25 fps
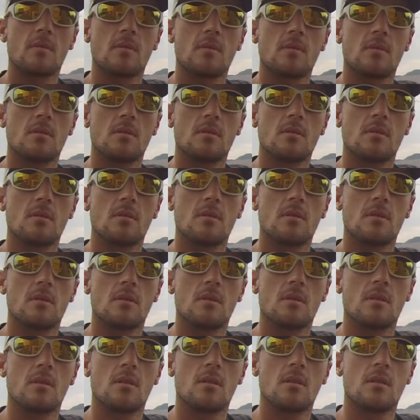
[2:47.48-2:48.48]

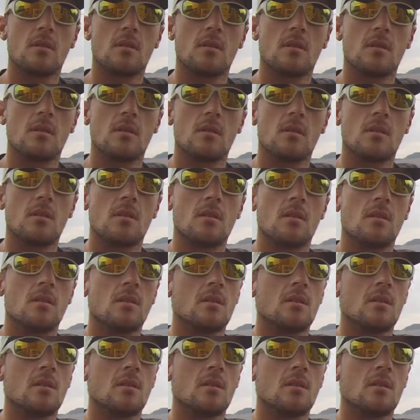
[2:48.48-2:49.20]
Nothing is said.